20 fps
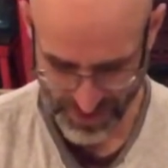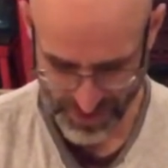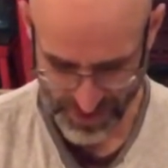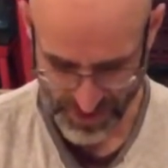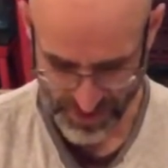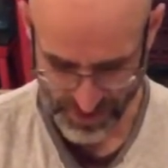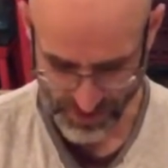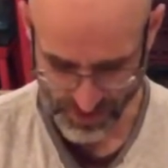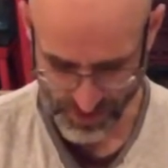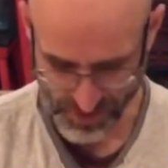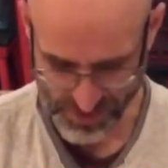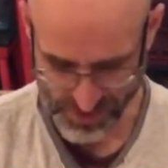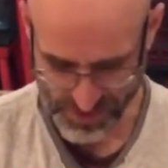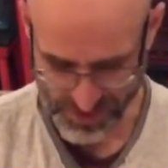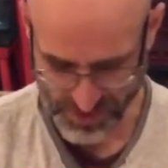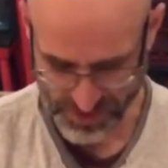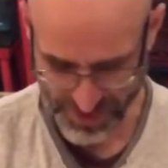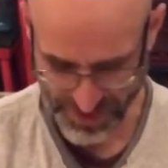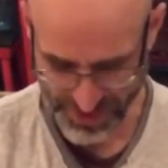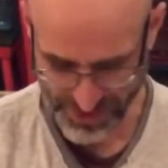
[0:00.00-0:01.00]
It will
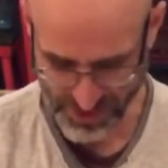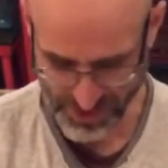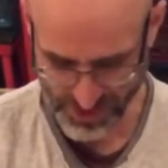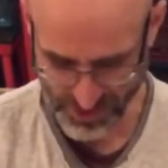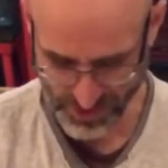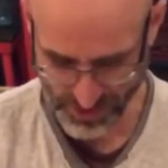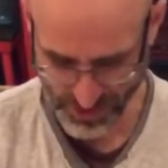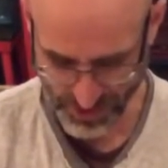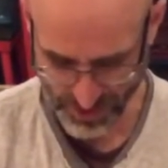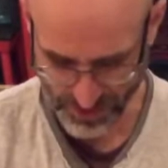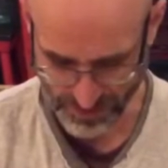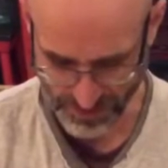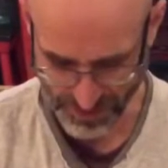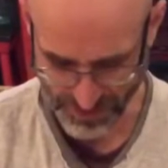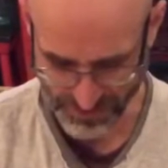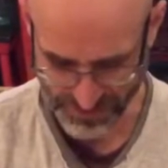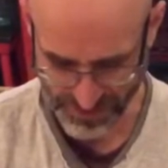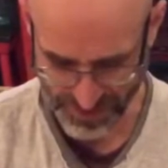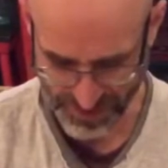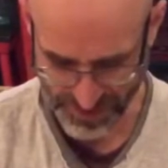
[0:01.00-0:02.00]
suspend you
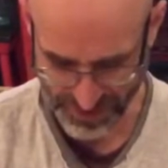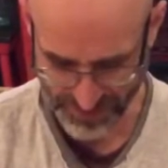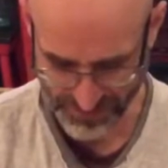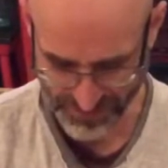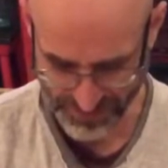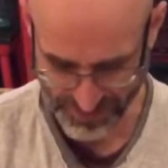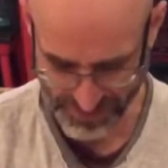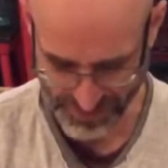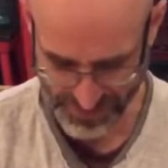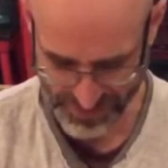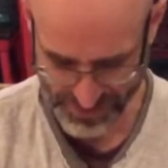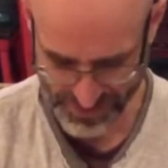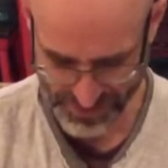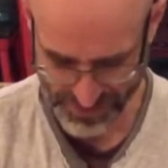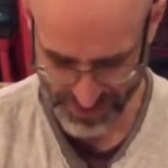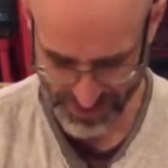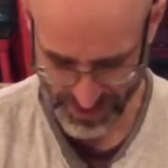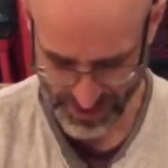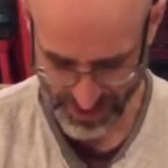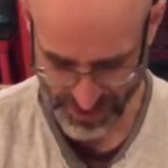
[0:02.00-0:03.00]
above
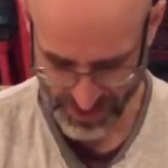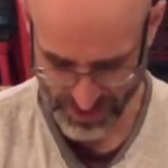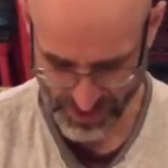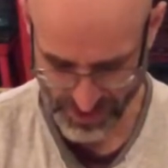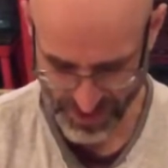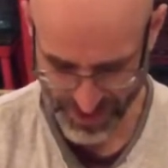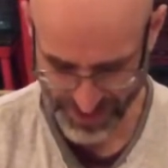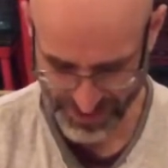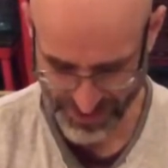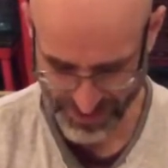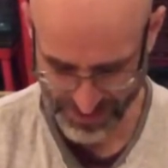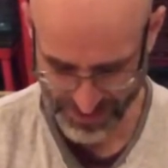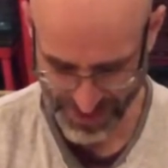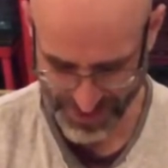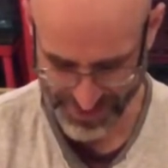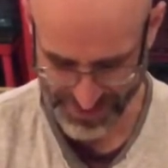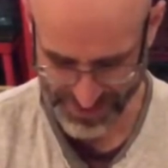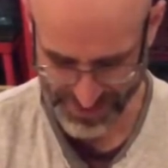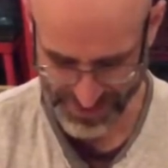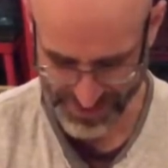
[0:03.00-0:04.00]
conflicts, attracted
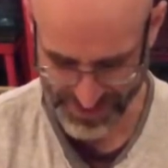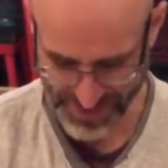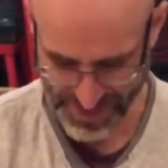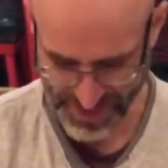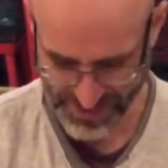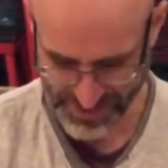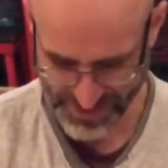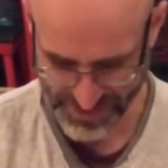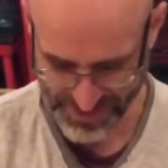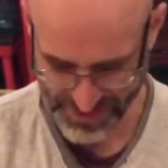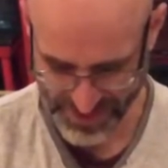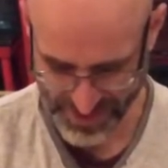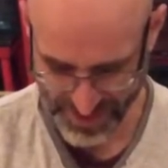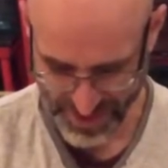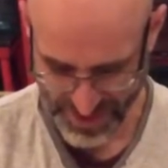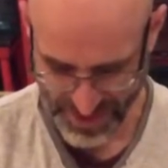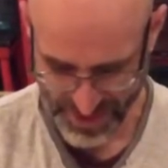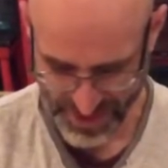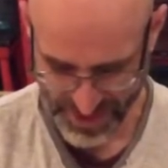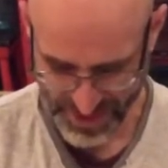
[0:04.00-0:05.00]
by success
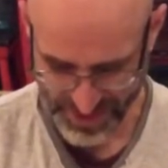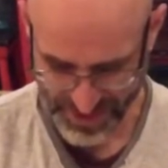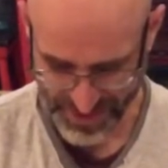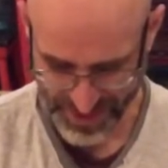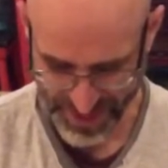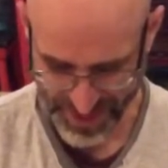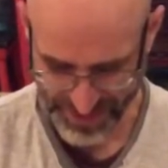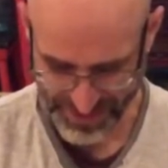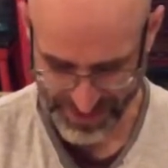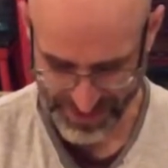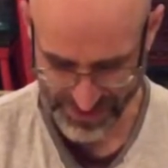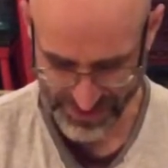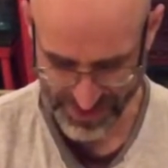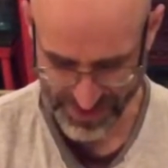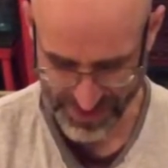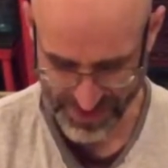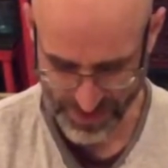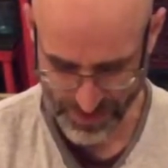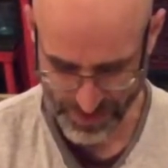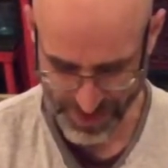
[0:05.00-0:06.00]
in the
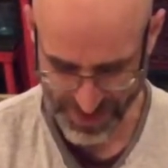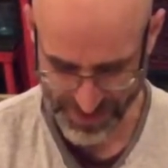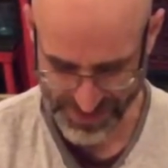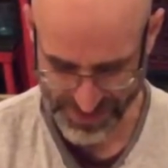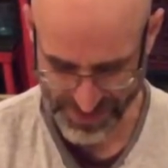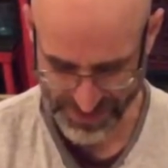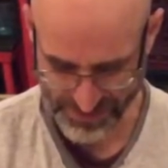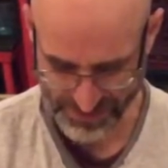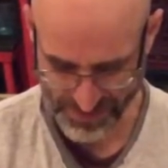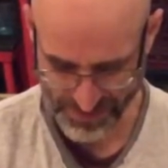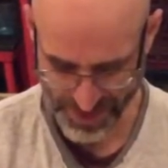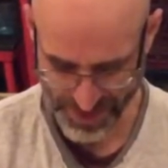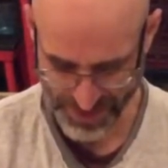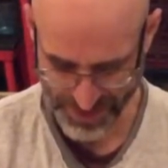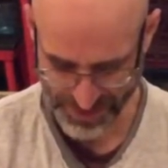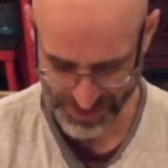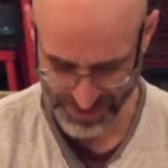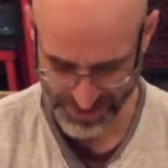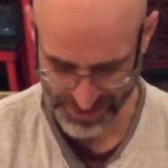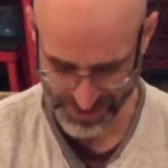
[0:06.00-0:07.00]
activity of the positive
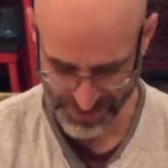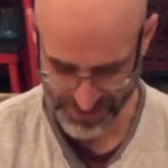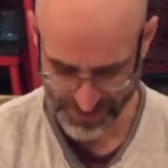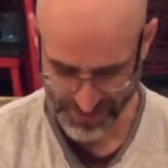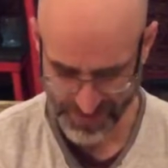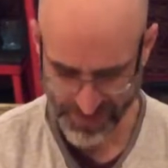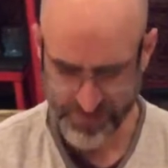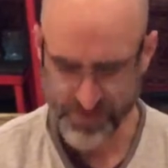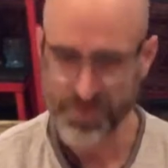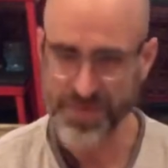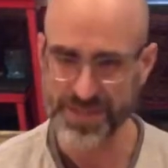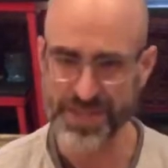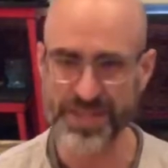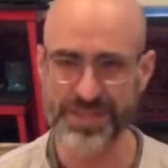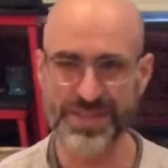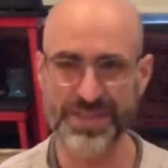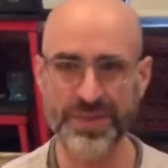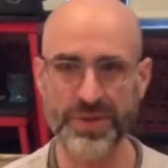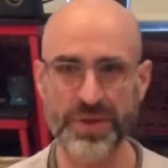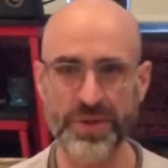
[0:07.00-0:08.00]
mind.
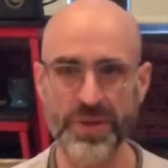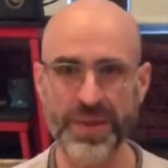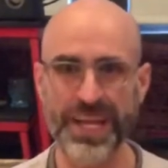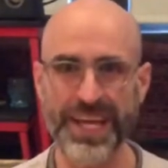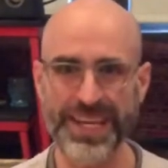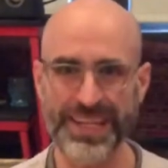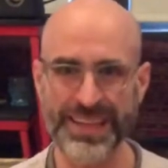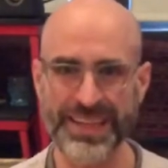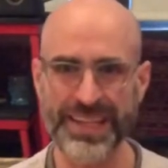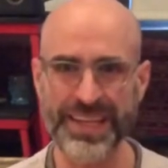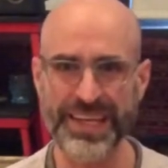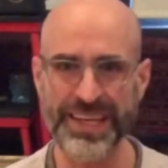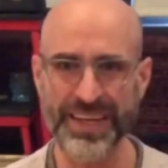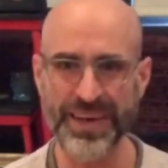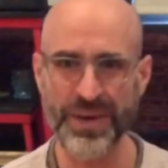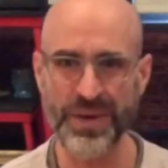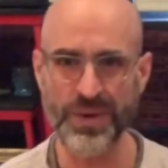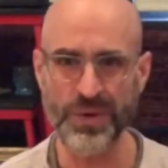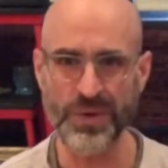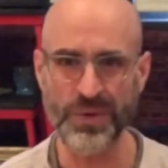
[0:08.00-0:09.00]
Sounds a little like
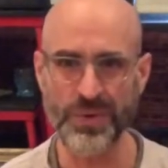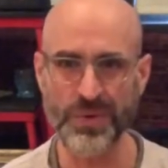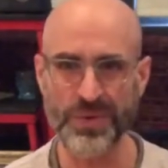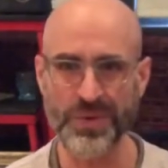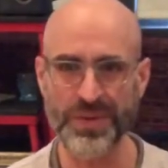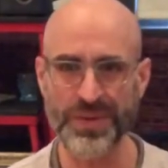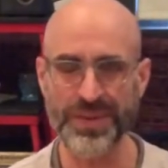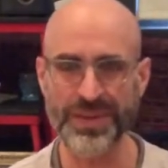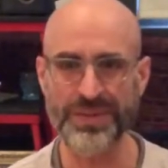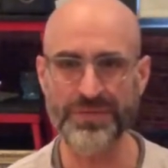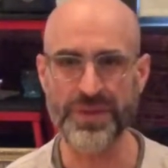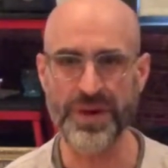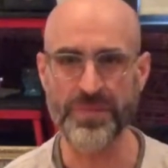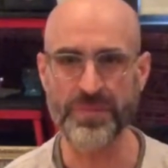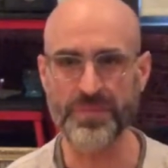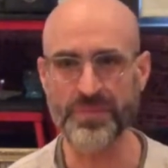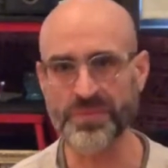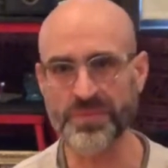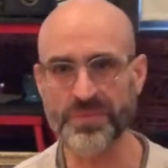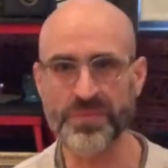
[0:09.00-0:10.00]
Leo, if
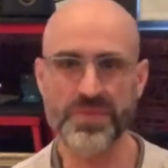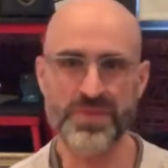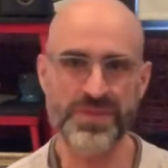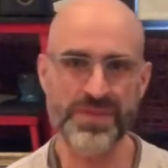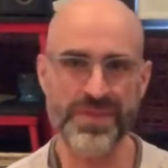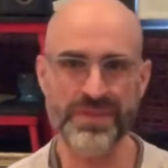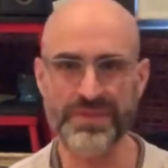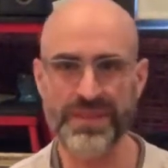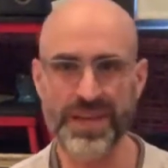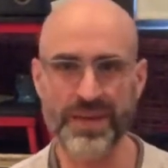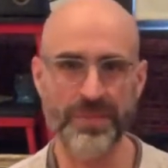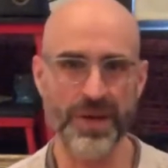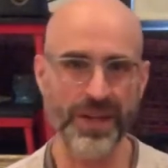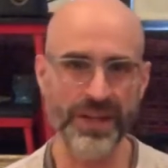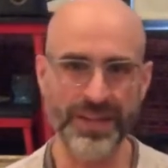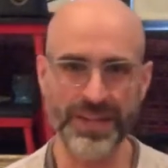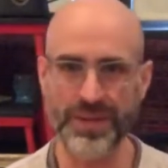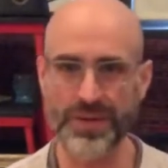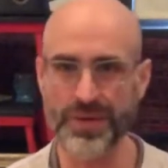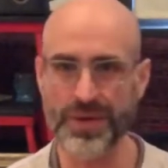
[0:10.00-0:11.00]
I'm to think
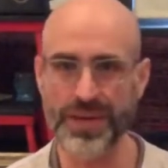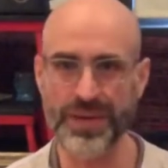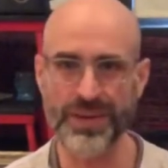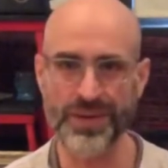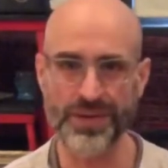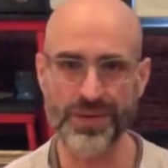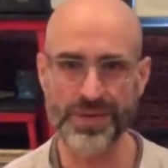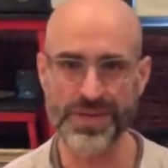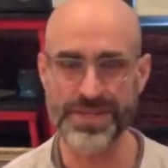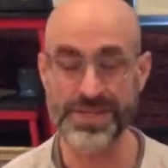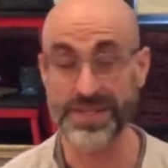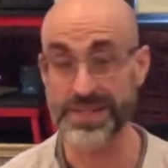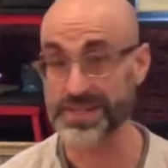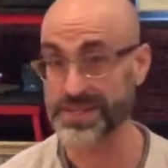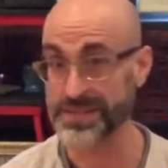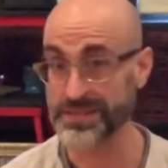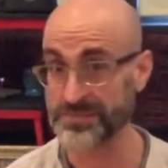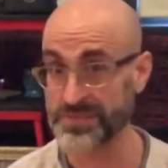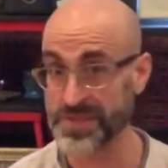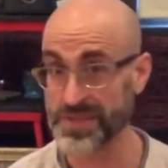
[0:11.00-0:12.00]
about Leo
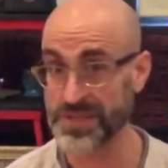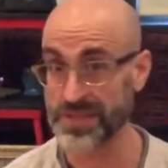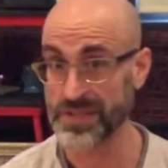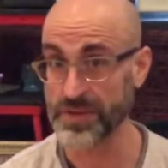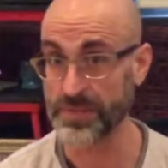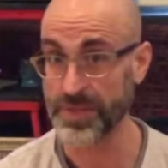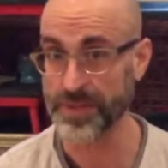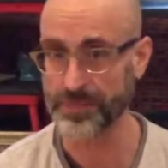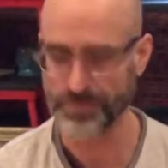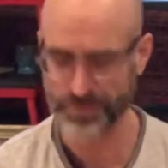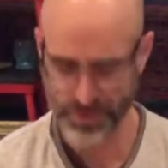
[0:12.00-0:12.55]
characteristics just a little bit.